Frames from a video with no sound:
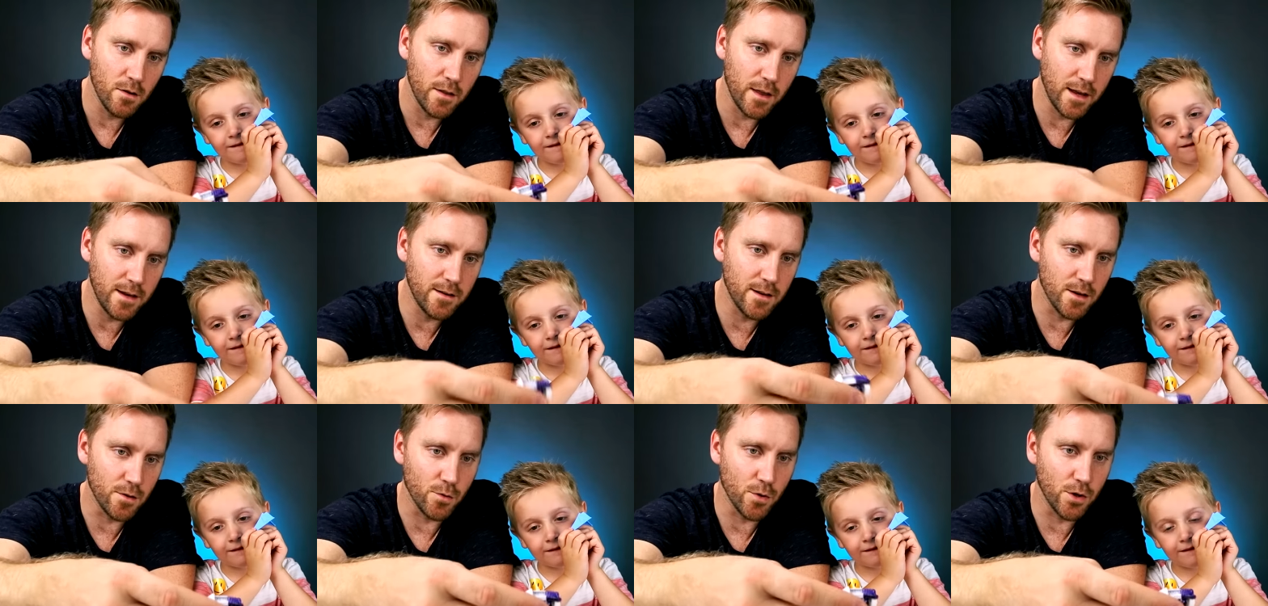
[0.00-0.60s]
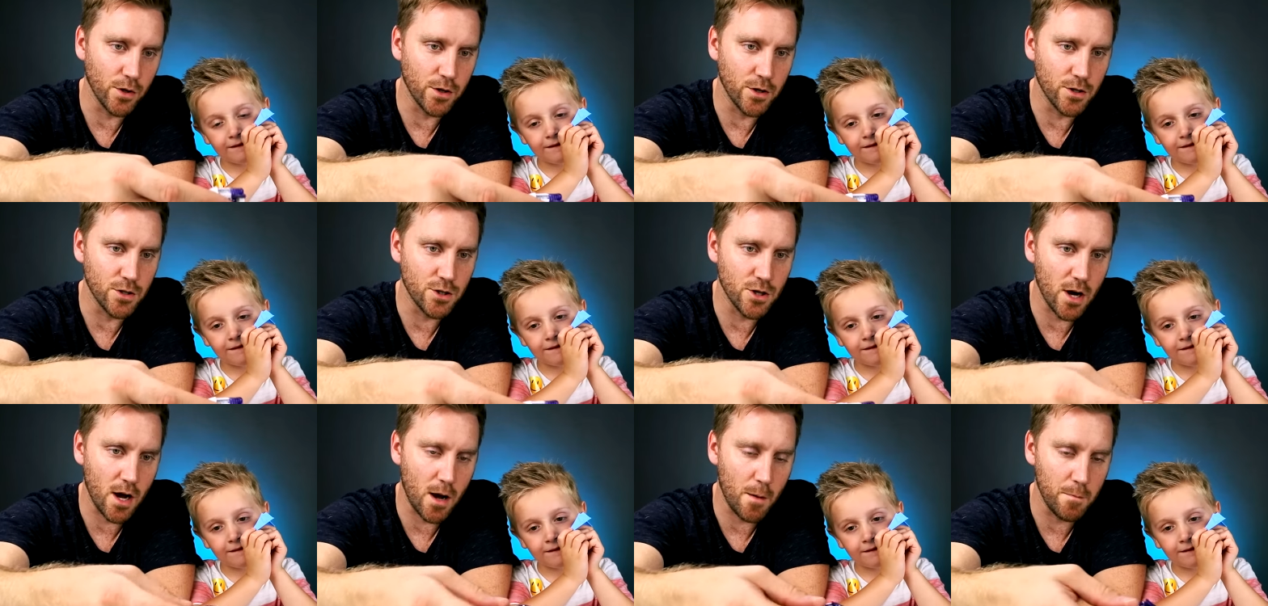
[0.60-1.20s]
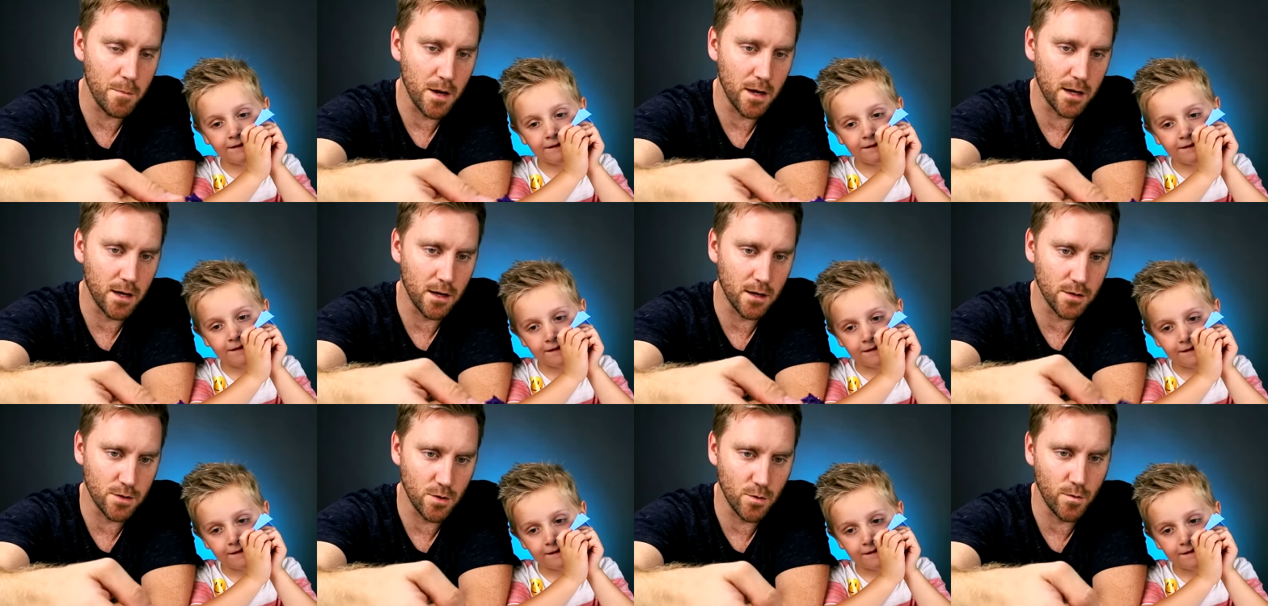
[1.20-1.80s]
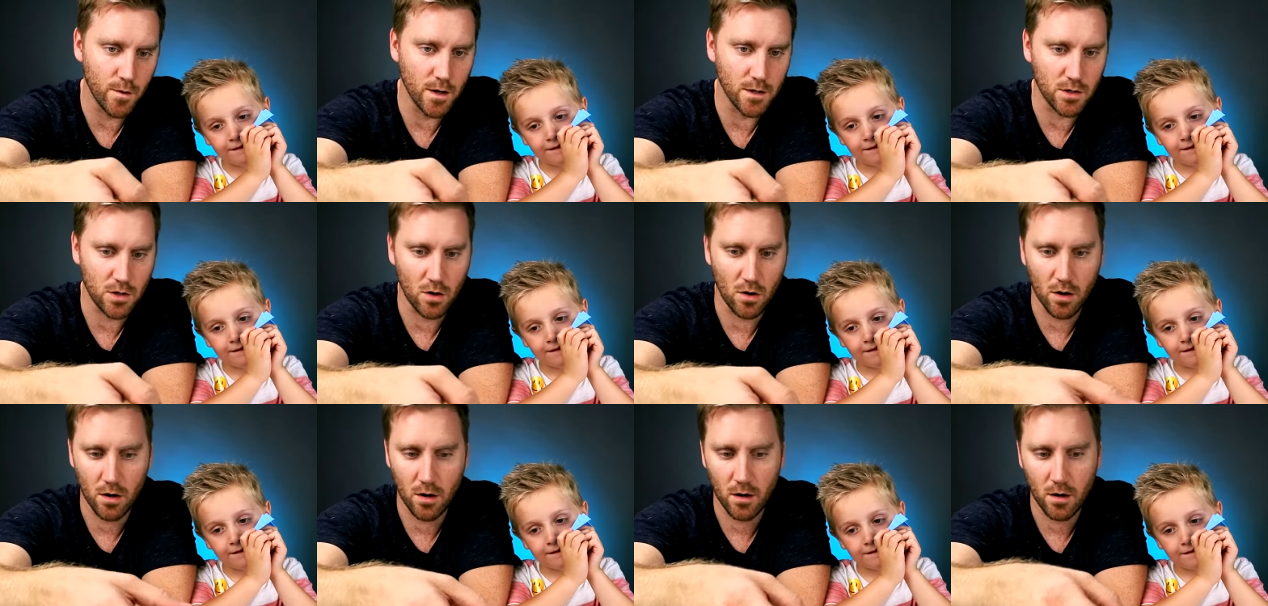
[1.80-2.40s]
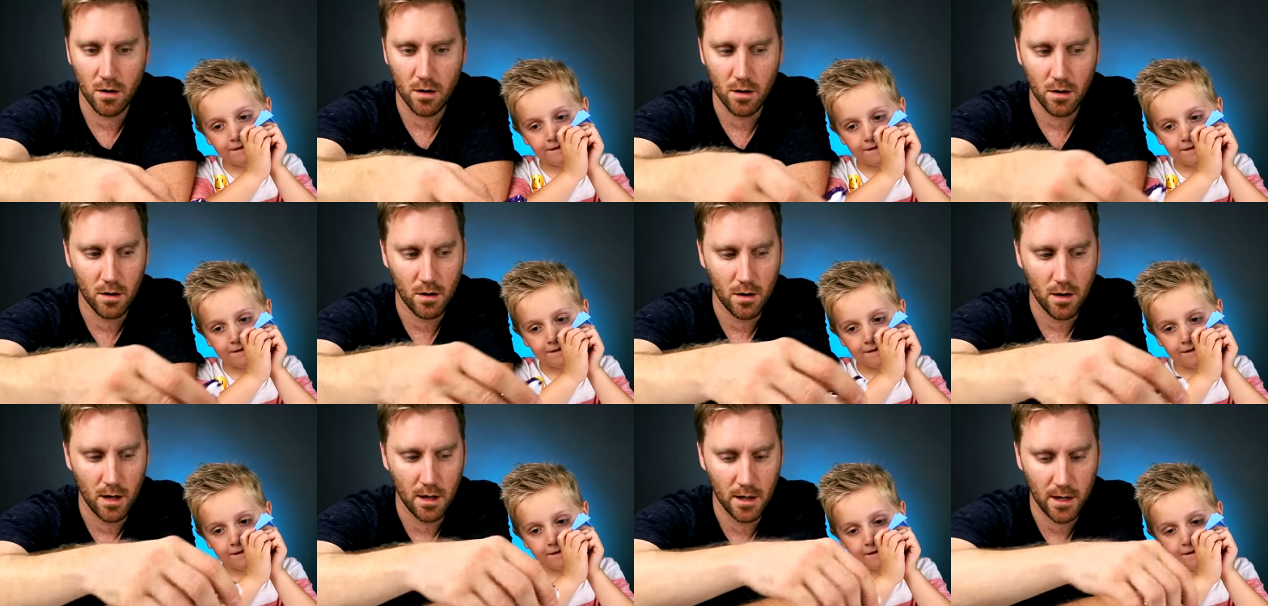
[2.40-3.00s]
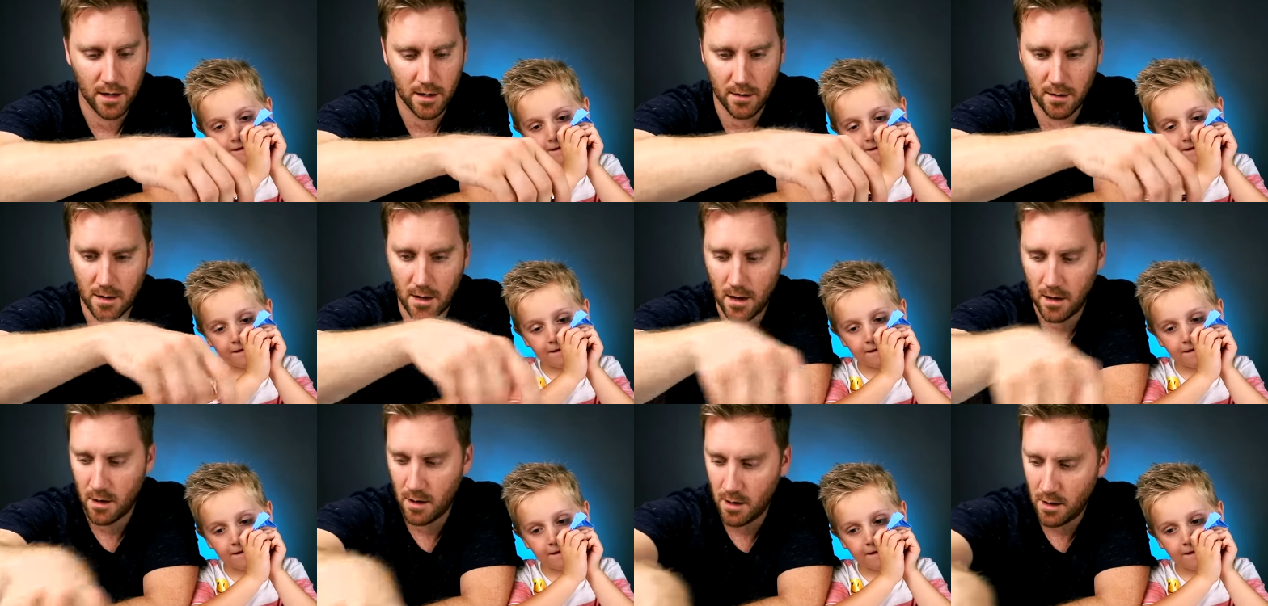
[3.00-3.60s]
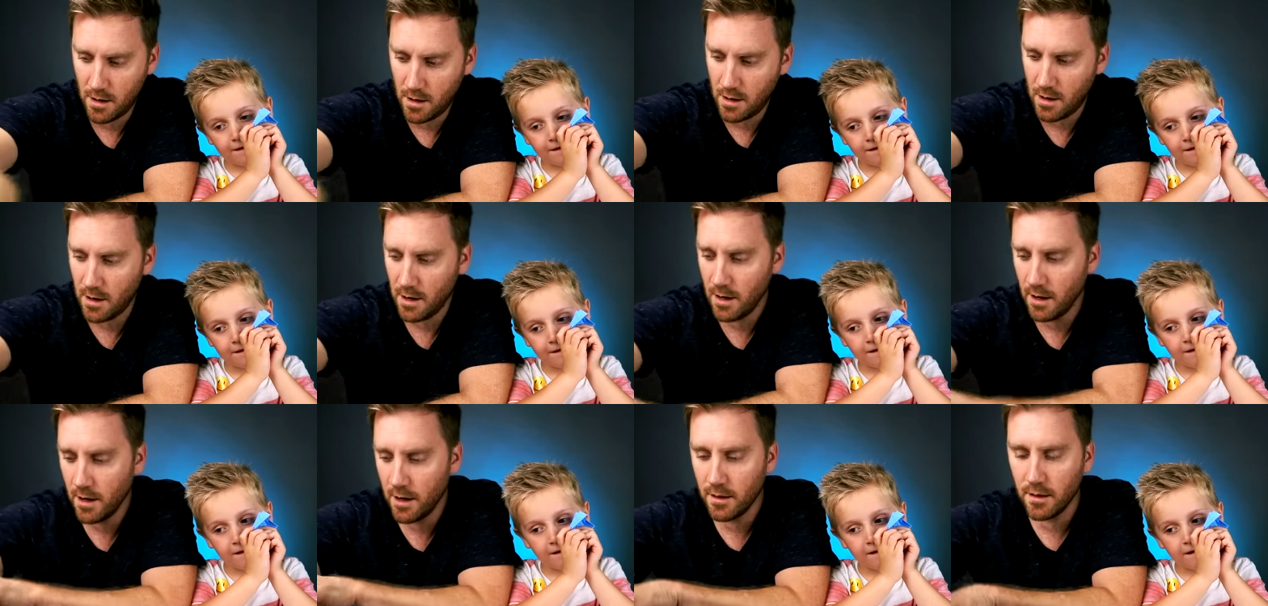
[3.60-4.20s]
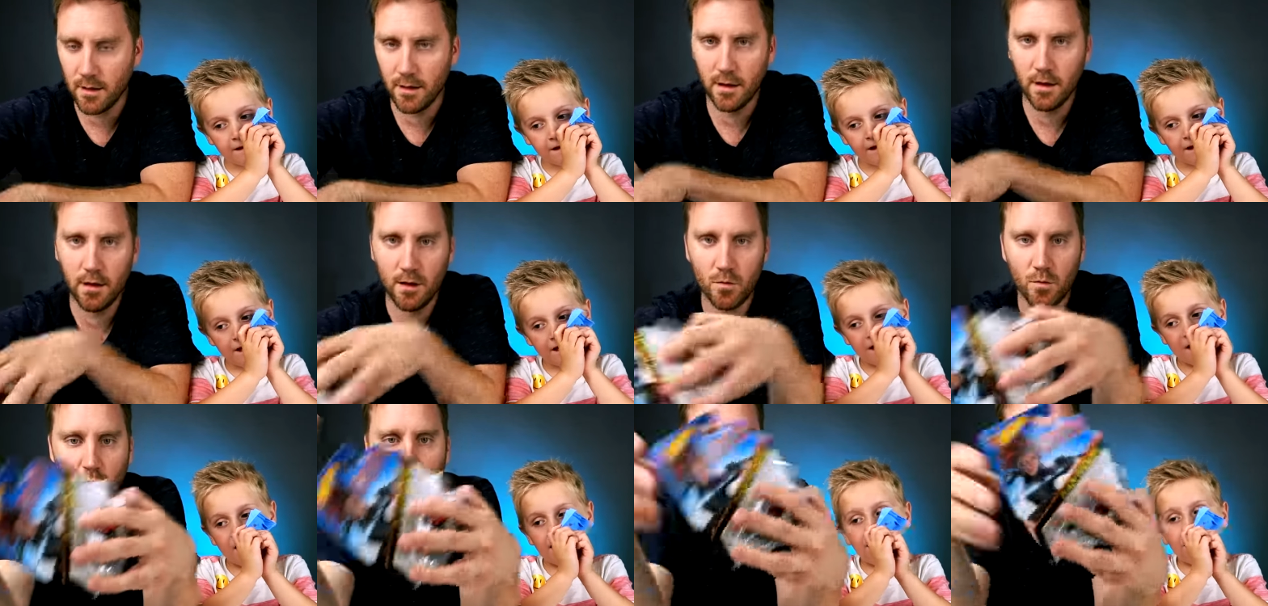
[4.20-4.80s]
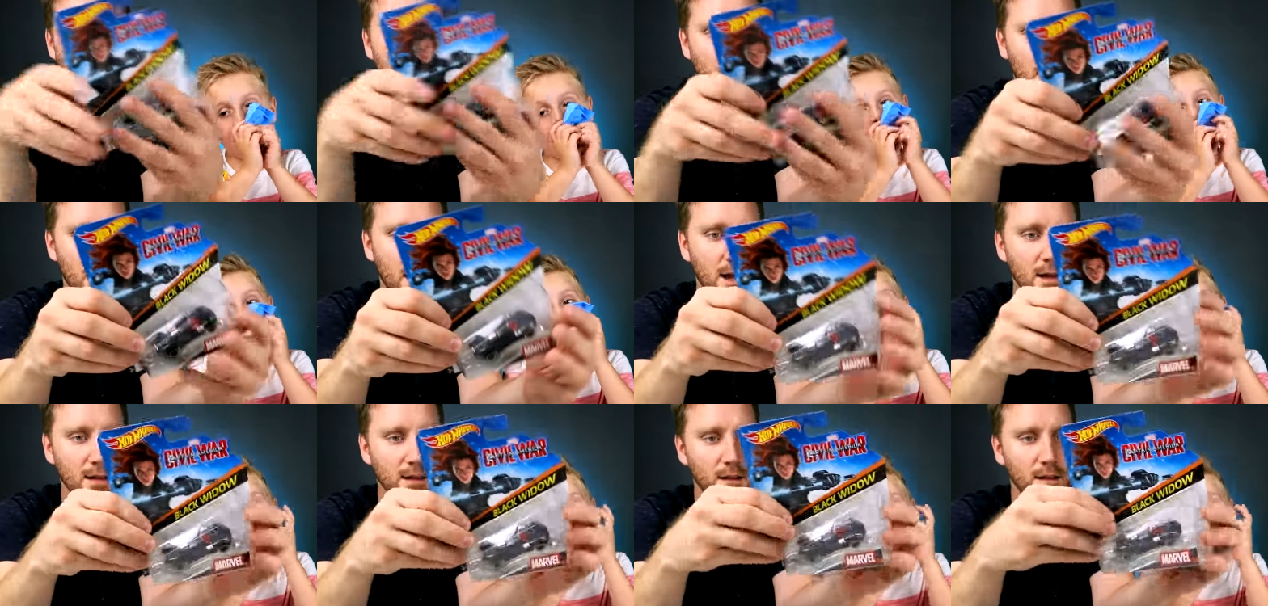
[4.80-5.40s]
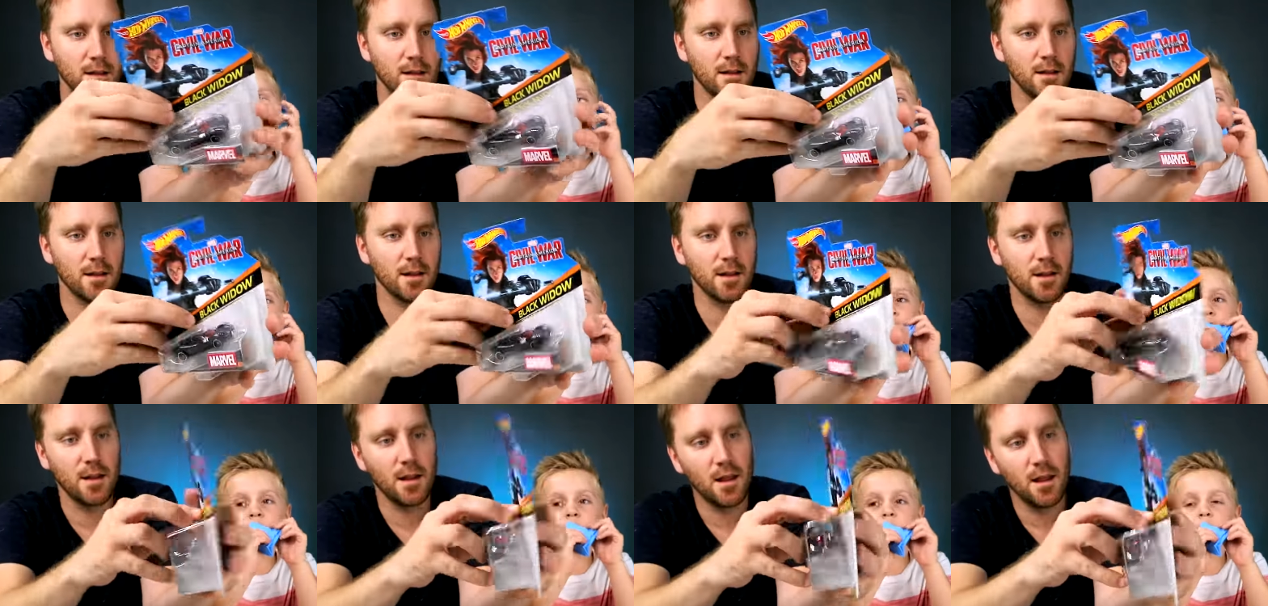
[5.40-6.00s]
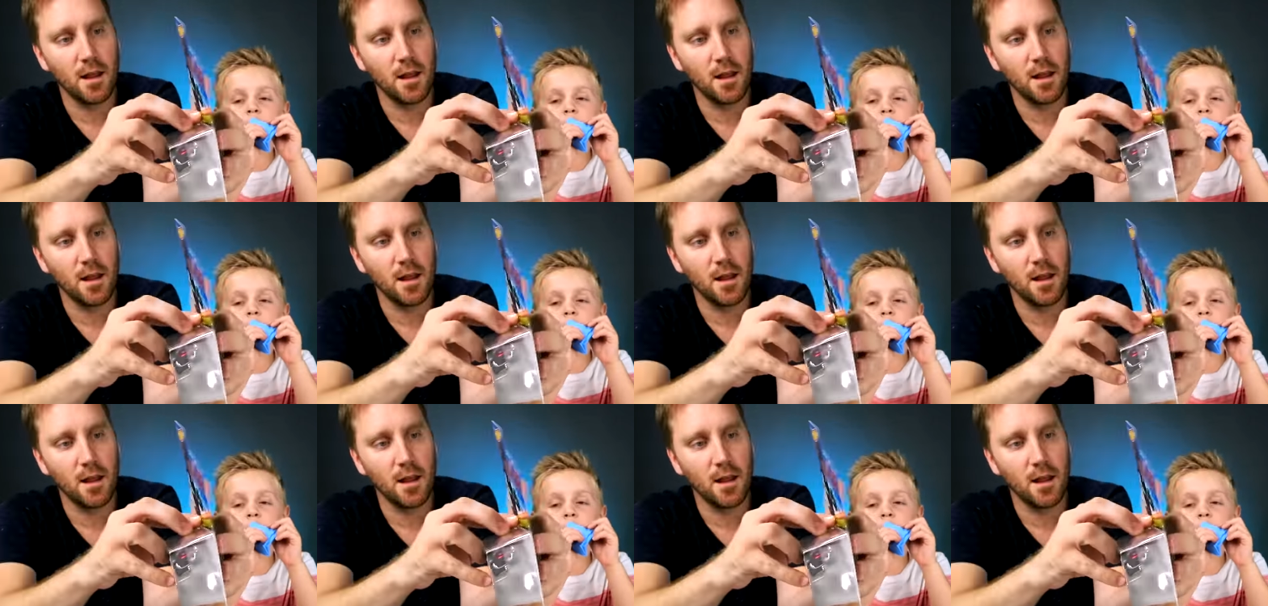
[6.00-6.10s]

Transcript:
Speaker 1: They did a really good job making a Two-Face car. I like that. And then we've got Black